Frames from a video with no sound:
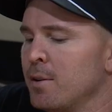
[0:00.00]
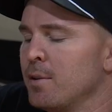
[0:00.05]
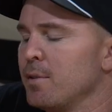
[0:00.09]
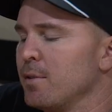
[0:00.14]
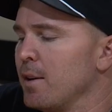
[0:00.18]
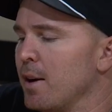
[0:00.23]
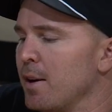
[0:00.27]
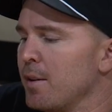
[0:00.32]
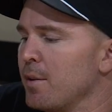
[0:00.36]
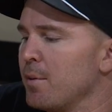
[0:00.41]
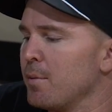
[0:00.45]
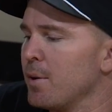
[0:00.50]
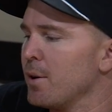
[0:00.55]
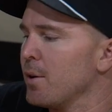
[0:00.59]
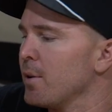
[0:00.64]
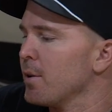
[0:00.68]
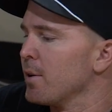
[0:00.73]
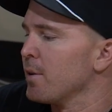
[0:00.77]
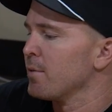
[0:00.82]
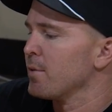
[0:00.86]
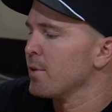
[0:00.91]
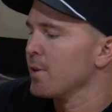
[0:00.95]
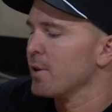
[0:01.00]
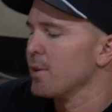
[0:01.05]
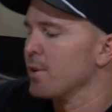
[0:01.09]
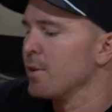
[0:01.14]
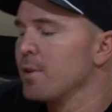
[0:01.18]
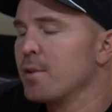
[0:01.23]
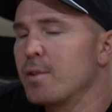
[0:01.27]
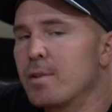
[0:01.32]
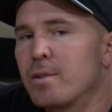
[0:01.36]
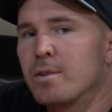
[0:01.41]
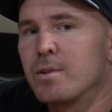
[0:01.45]
around the world, I've got to
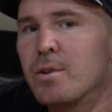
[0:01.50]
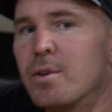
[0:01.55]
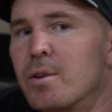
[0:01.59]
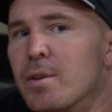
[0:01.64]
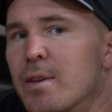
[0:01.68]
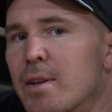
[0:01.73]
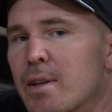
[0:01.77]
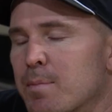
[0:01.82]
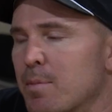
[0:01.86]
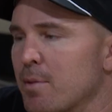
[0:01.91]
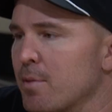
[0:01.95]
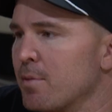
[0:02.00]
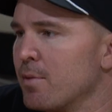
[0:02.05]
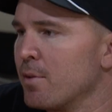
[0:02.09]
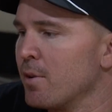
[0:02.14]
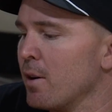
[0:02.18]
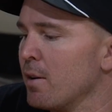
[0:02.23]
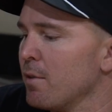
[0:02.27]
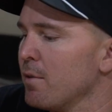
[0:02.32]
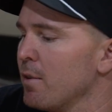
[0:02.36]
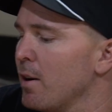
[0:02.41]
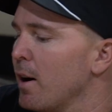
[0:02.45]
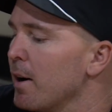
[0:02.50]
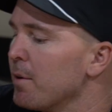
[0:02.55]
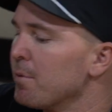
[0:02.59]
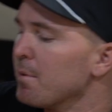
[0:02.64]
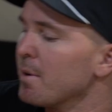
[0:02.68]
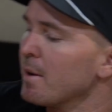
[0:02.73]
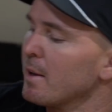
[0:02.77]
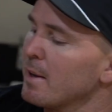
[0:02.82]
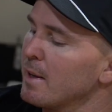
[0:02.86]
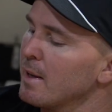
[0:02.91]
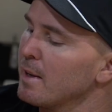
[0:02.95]
do this before I ride
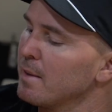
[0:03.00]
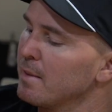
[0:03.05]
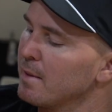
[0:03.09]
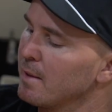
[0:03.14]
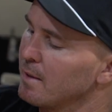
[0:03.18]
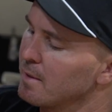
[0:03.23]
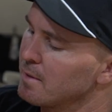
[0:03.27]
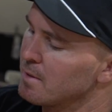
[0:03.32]
when I get there.